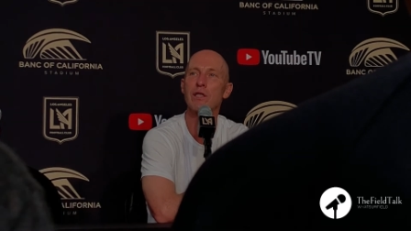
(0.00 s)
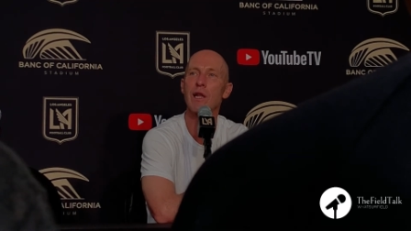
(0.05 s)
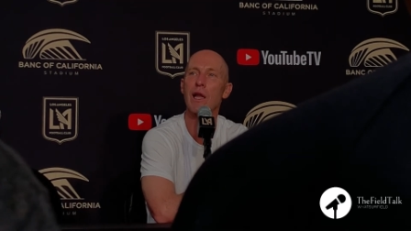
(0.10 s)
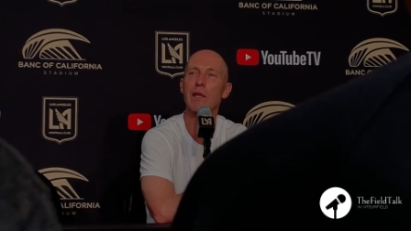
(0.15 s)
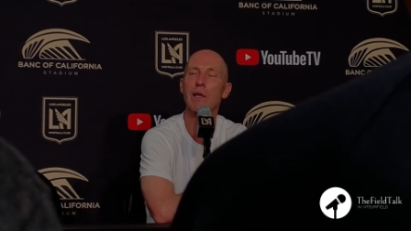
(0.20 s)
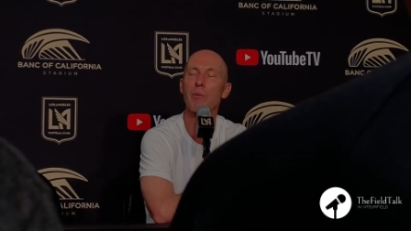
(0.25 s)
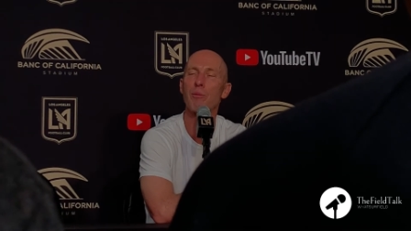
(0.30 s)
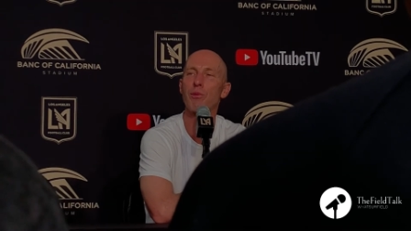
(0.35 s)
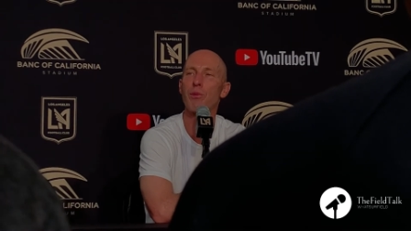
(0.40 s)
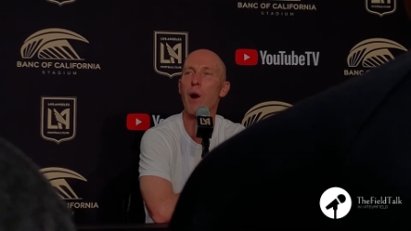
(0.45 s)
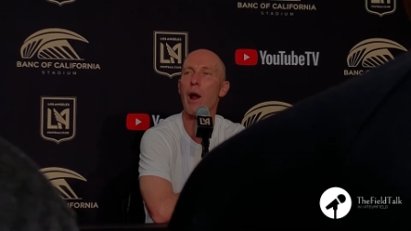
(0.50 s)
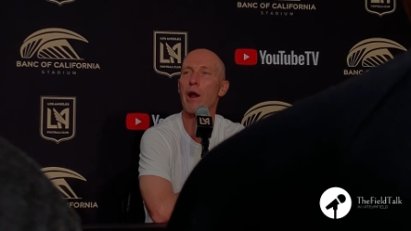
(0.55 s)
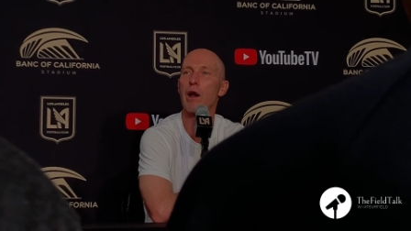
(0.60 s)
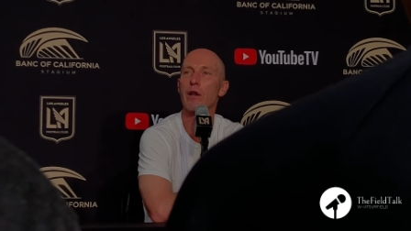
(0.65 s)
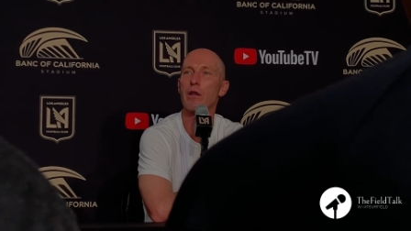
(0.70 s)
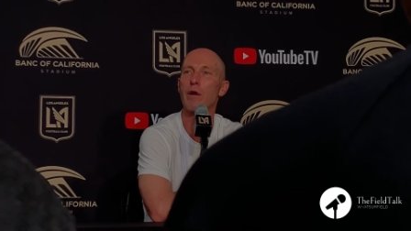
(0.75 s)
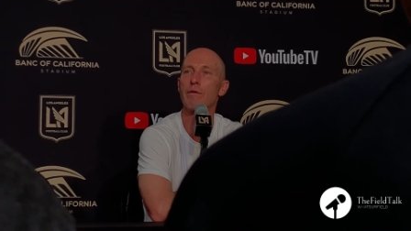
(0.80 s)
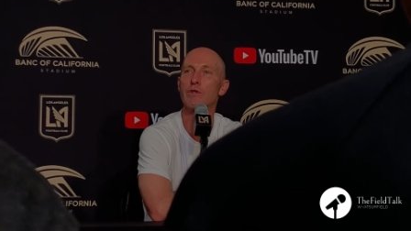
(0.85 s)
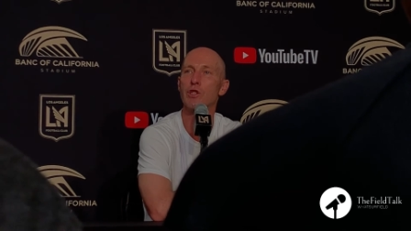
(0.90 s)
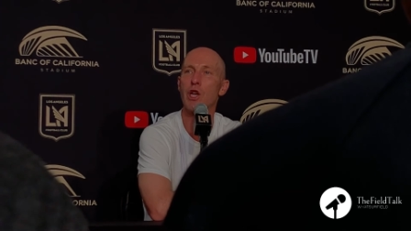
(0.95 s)
It's not the
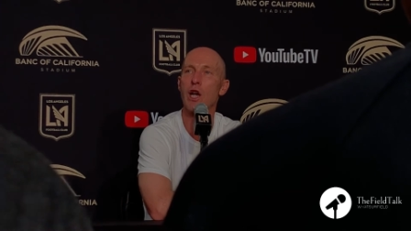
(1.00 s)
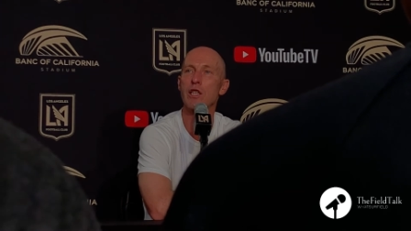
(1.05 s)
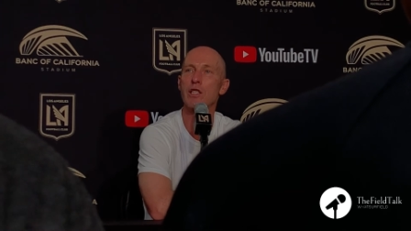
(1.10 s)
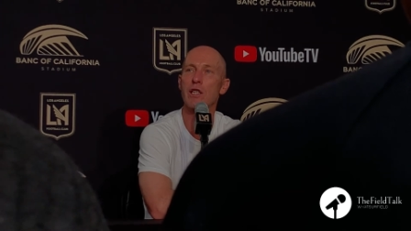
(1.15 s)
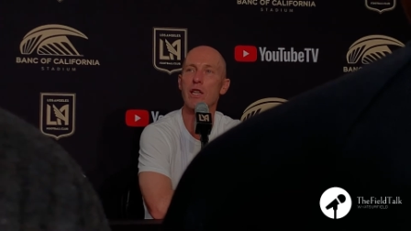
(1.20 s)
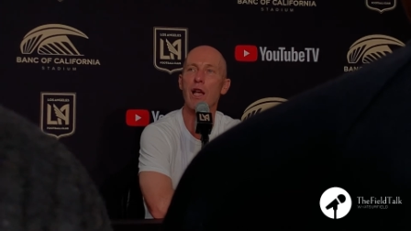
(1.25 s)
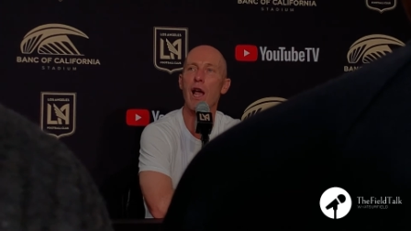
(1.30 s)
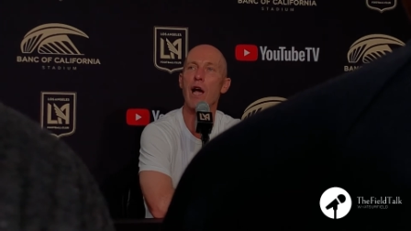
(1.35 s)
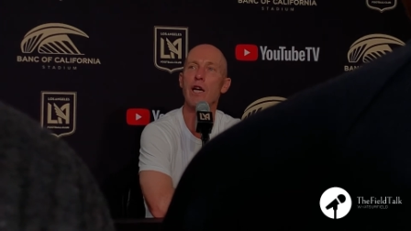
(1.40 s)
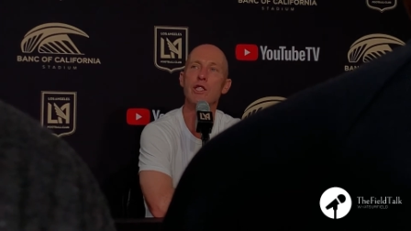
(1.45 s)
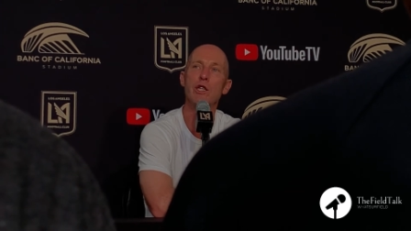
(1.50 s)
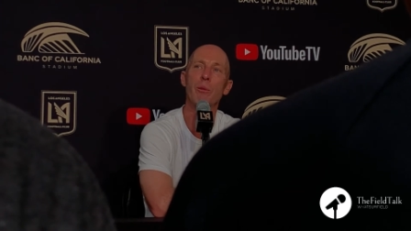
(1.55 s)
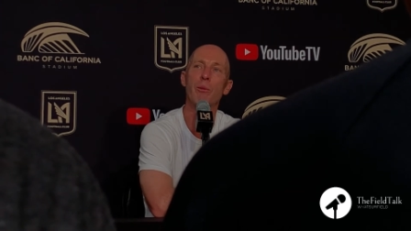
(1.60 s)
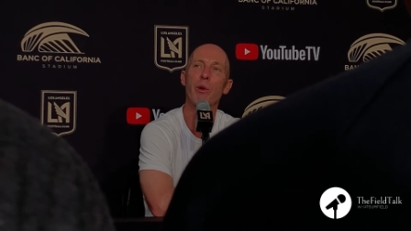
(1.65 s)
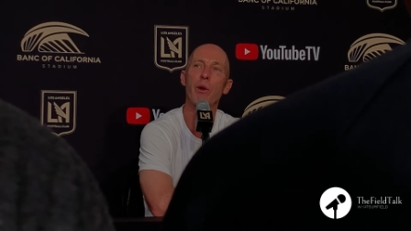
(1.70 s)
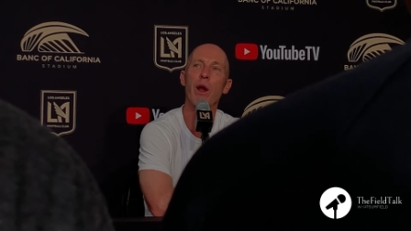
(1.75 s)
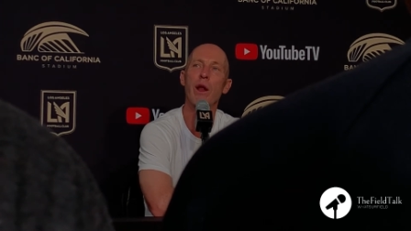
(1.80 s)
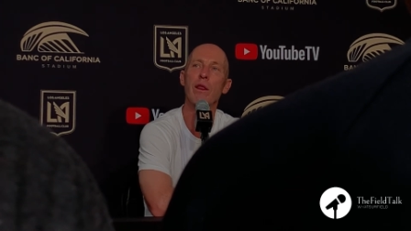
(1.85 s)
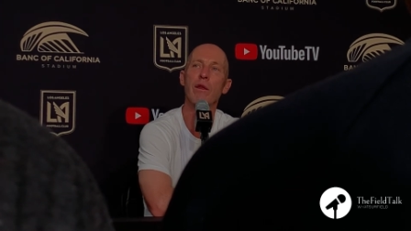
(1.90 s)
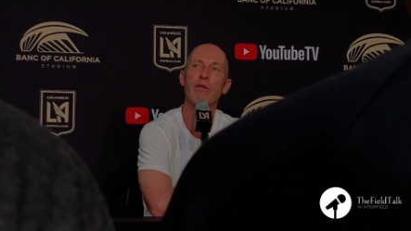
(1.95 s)
product of just the guys you
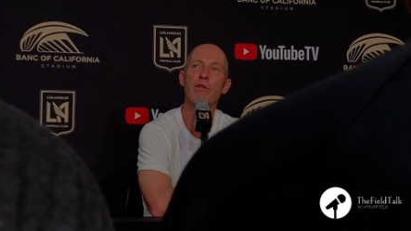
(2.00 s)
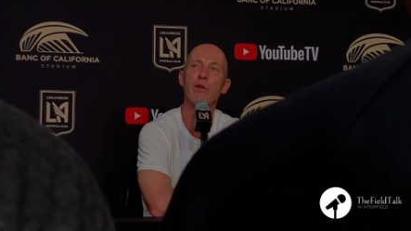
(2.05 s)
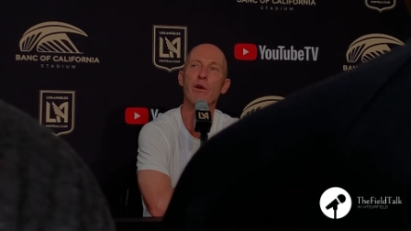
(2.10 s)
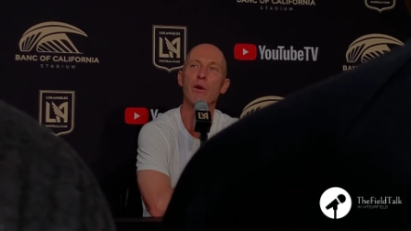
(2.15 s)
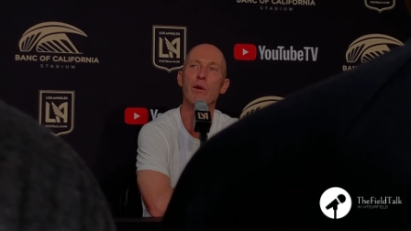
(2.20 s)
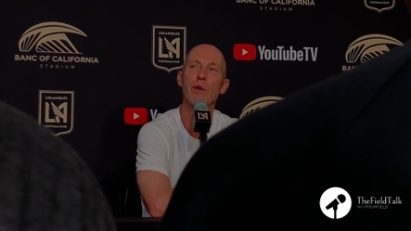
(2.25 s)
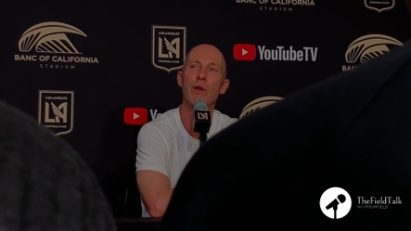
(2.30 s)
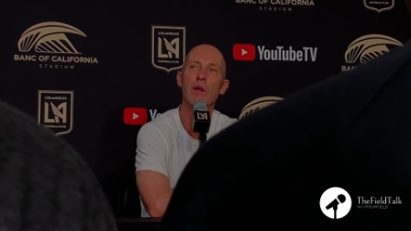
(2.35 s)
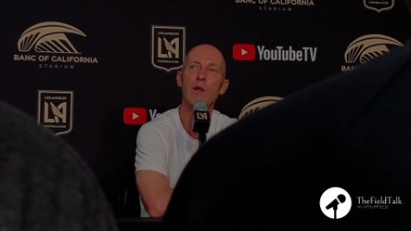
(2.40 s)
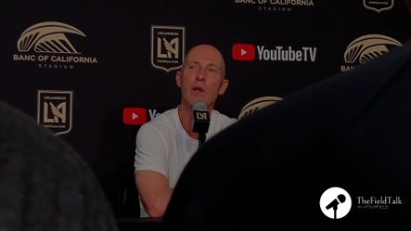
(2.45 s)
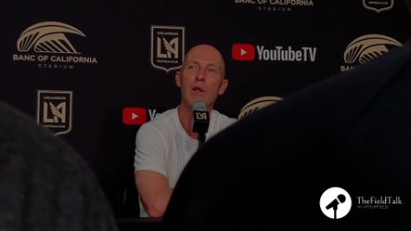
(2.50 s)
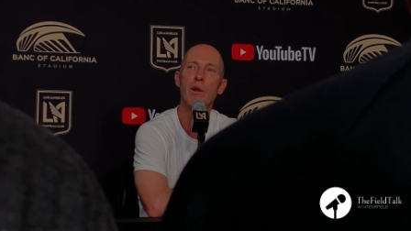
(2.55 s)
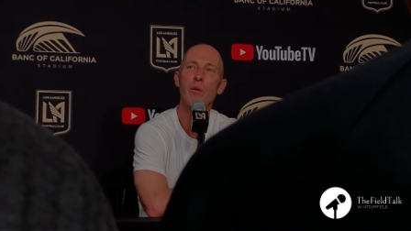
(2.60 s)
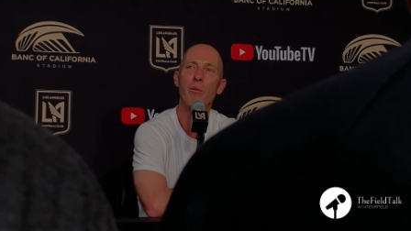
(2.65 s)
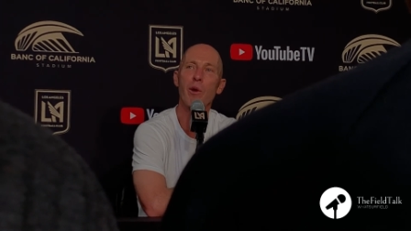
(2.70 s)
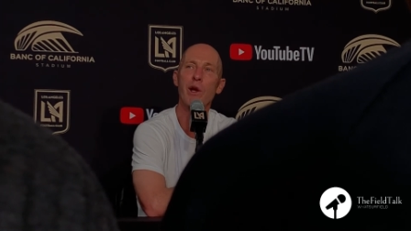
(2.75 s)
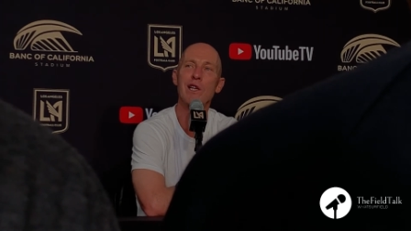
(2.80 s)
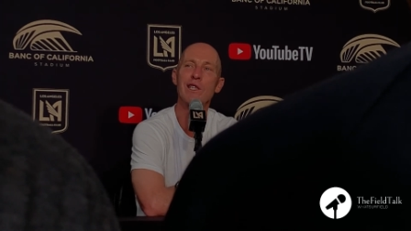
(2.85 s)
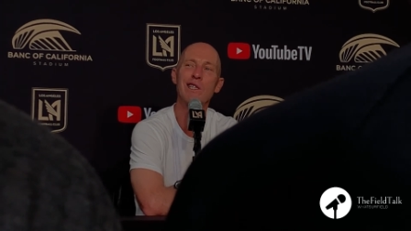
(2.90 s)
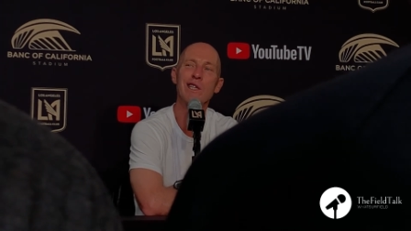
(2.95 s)
put on the field.
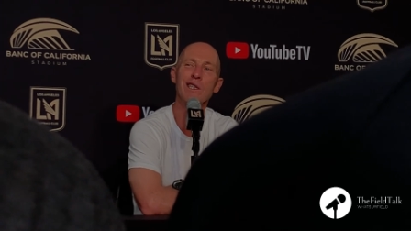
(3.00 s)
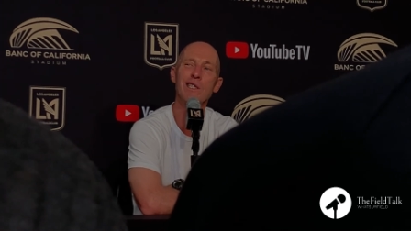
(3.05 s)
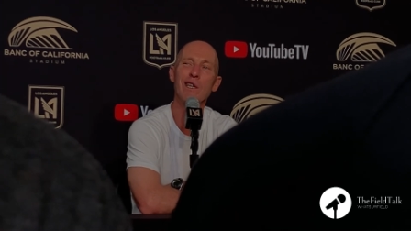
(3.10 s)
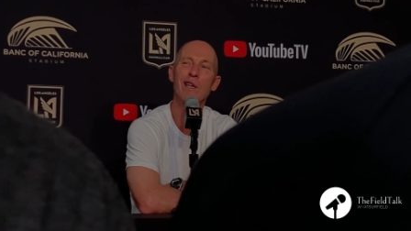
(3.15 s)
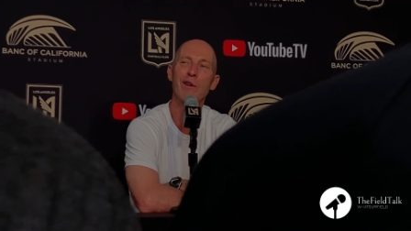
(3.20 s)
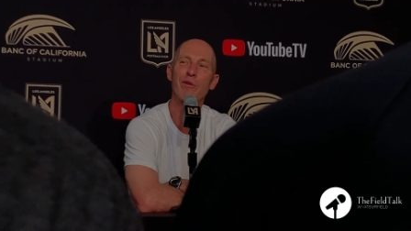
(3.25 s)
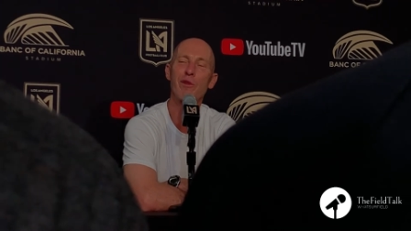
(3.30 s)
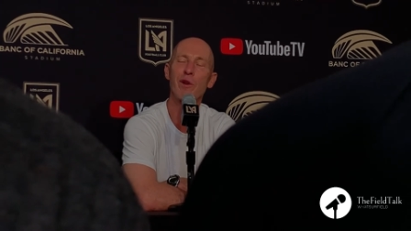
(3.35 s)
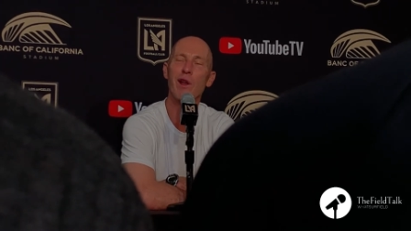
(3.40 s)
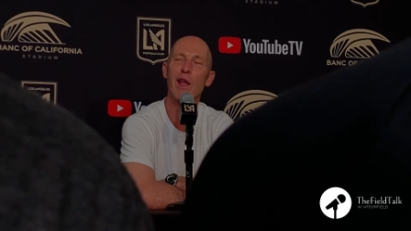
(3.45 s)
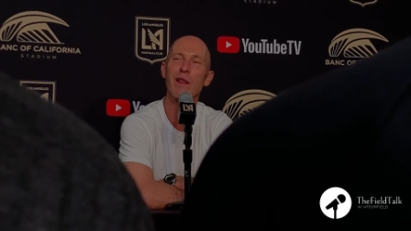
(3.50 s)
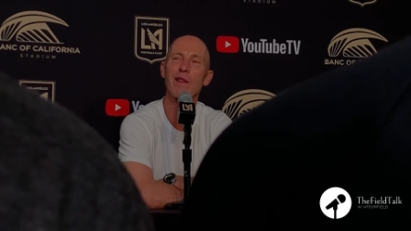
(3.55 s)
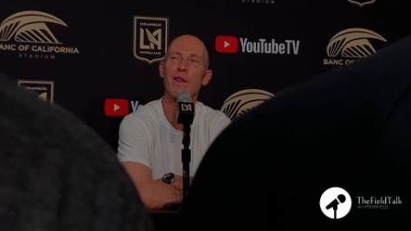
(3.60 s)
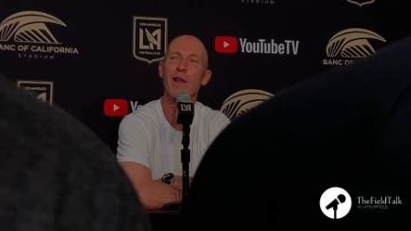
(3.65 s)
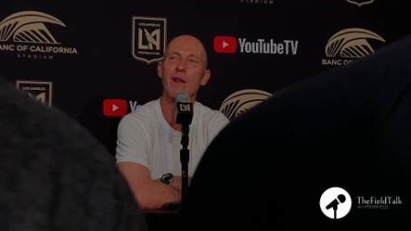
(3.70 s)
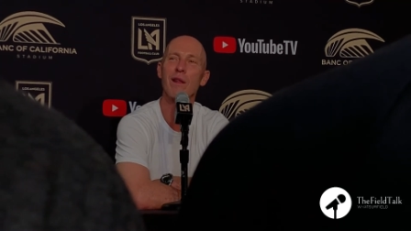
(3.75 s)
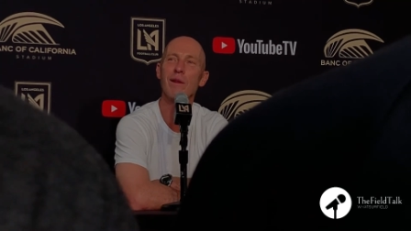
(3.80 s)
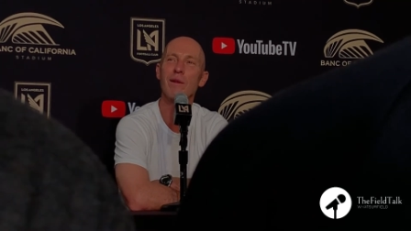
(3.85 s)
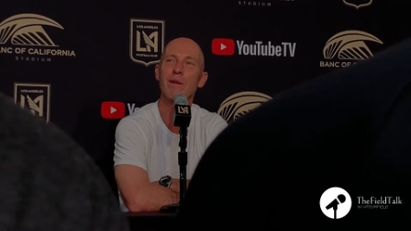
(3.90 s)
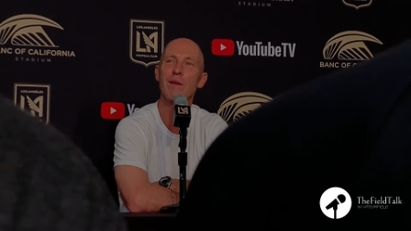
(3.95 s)
But it's easy to forget
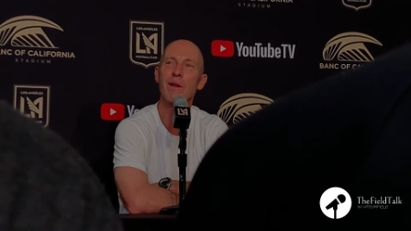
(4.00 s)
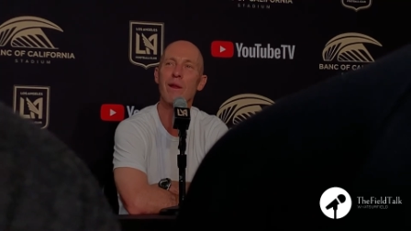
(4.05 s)
that.